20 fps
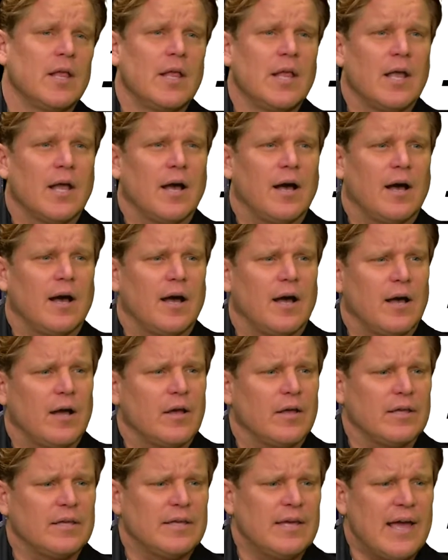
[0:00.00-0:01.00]

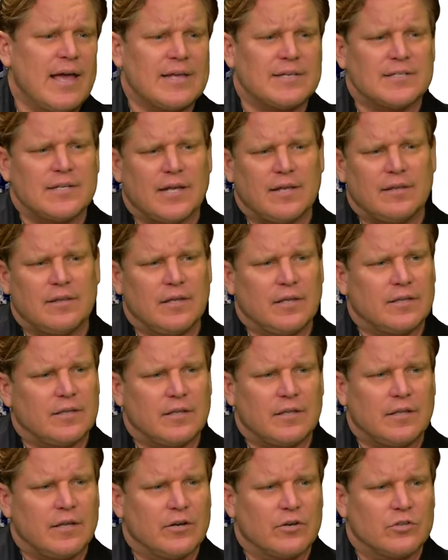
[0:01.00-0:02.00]
Mm-hmm. Yes, I think
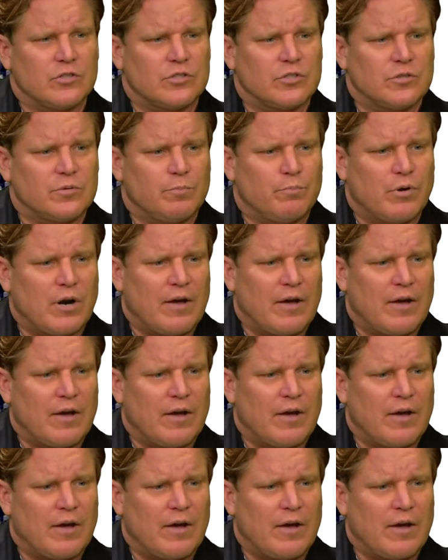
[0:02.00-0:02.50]
that there's